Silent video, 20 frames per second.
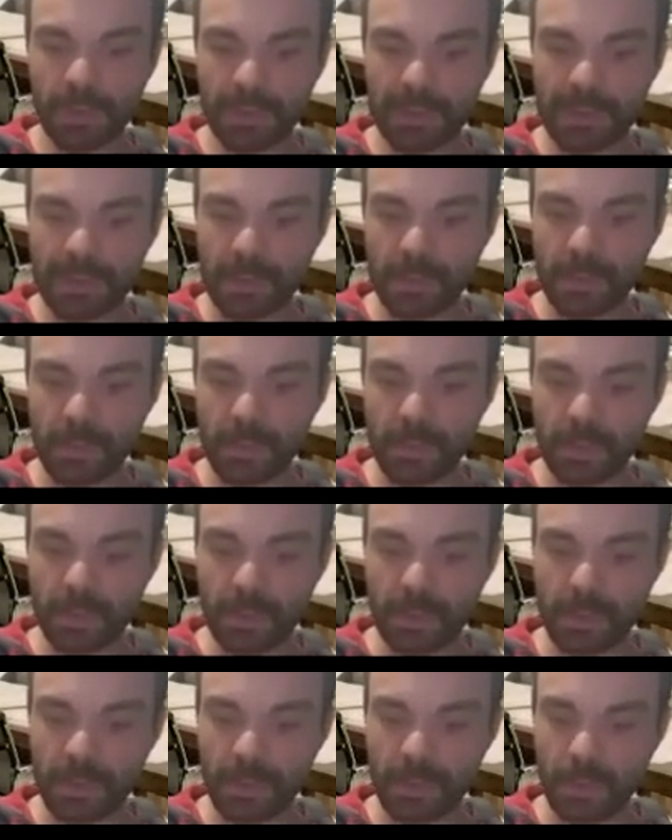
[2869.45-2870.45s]
So
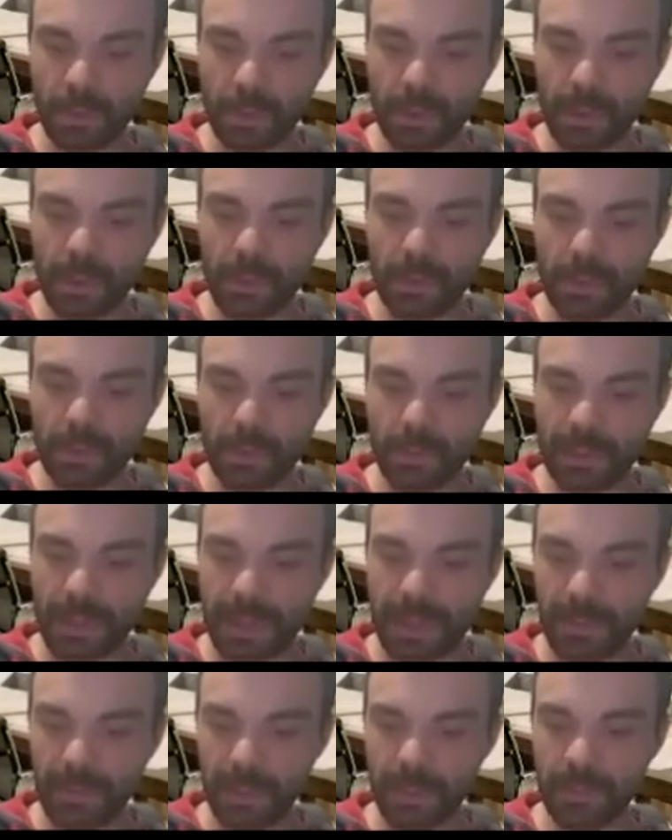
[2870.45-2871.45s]
in order to
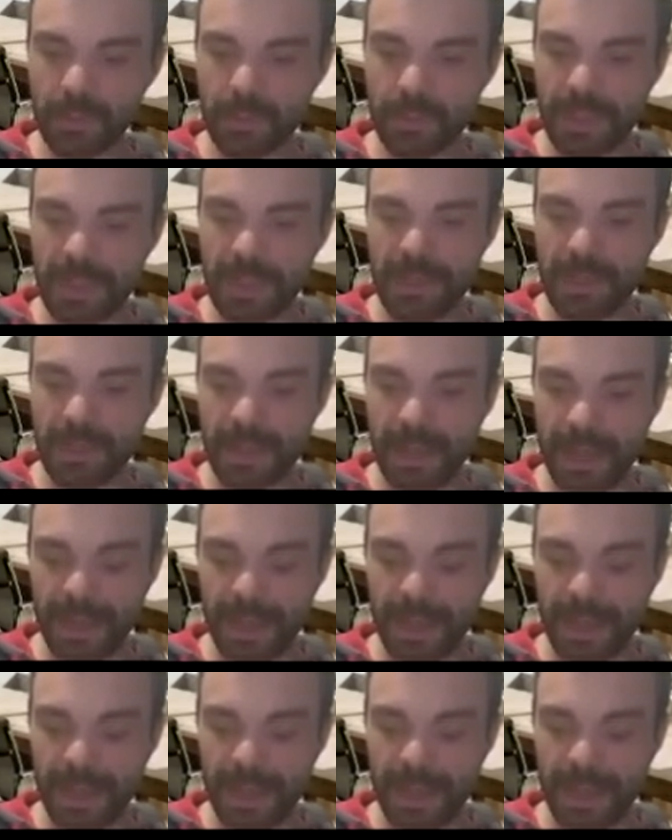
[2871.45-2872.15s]
be able to take